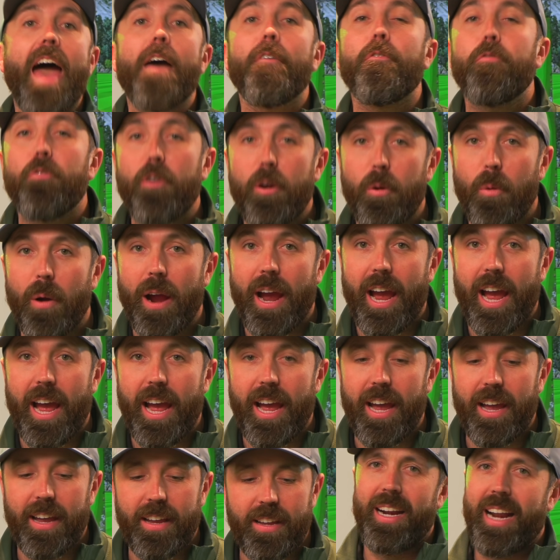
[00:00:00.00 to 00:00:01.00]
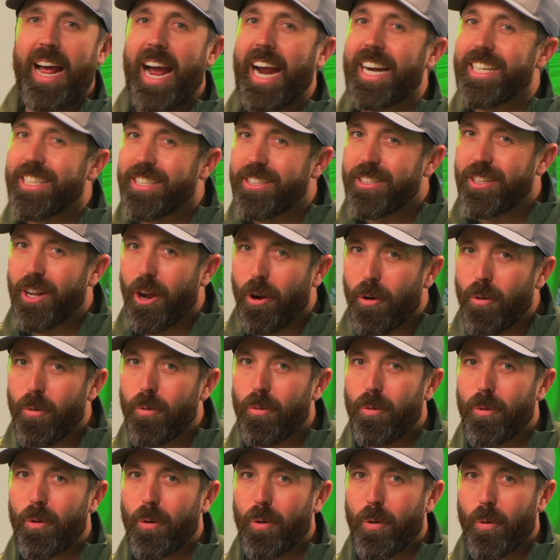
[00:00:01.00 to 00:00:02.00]
everywhere, and I
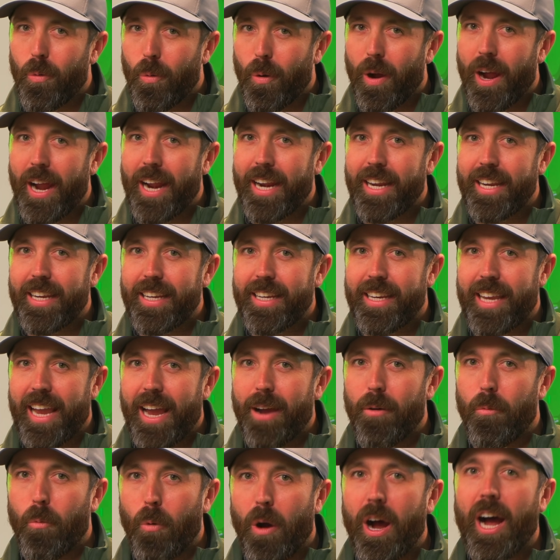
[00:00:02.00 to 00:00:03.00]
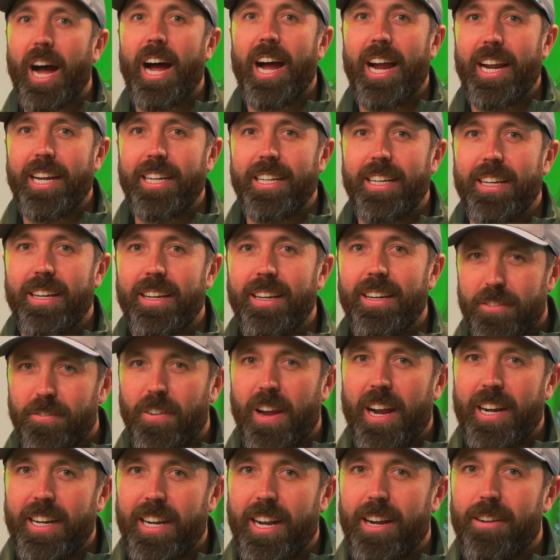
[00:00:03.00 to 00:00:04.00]
don't quite get why. Let's
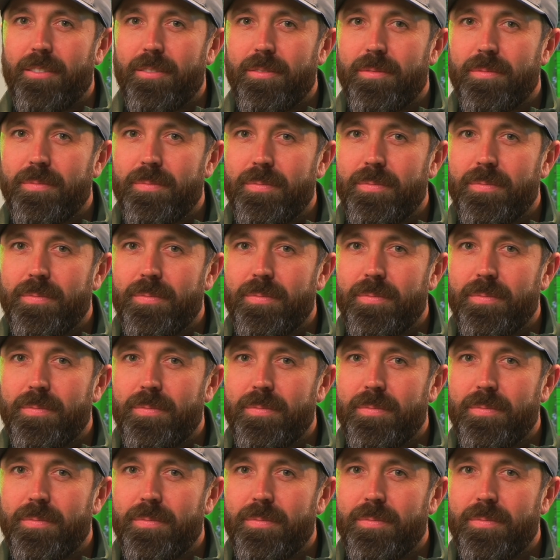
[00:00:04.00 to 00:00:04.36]
find out.